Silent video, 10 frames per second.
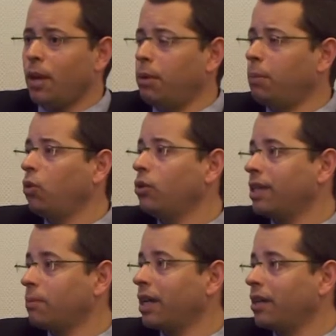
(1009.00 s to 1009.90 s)
people
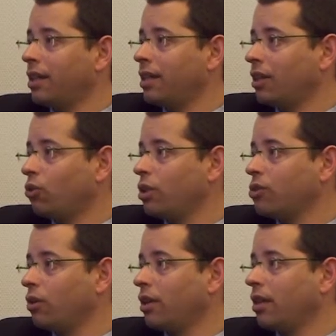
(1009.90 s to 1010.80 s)
that make an Aliyah to
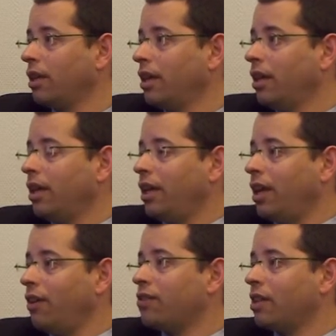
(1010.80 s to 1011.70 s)
Israel,
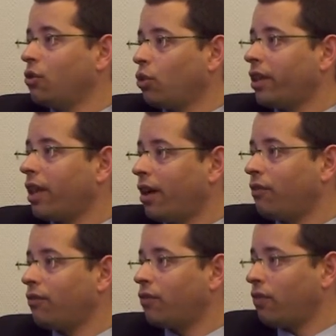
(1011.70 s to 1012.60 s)
if they don't
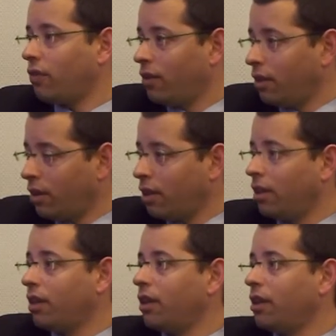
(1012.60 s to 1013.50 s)
have
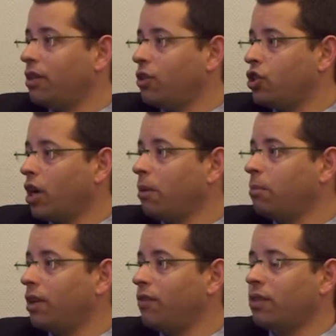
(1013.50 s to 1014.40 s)
the
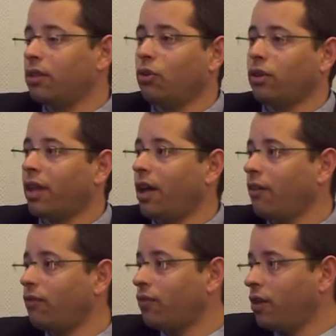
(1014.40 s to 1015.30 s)
job, if they don't
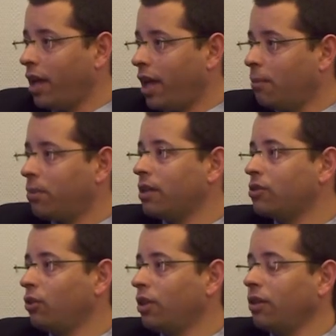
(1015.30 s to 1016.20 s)
have a place
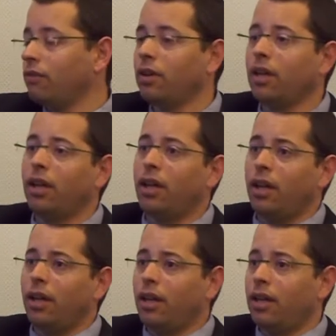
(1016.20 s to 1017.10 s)
to live,
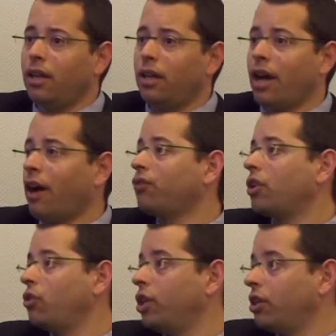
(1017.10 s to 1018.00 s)

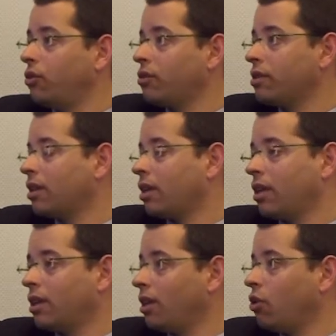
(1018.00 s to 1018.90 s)
after here they
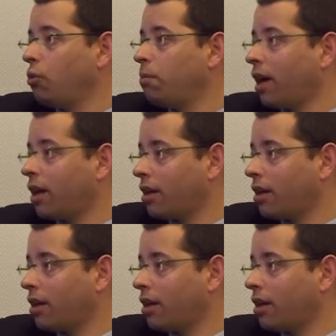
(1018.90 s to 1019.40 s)
can go back